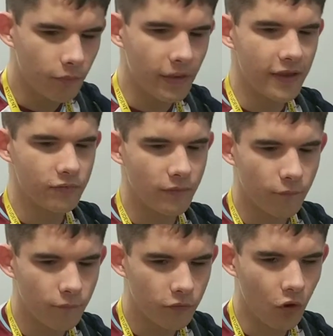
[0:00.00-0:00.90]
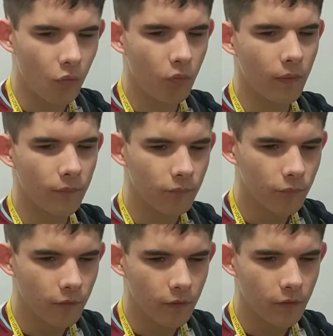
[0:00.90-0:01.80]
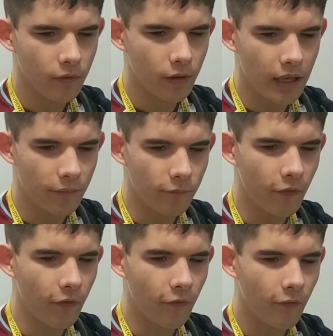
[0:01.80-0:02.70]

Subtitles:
space with dot 1 and 4.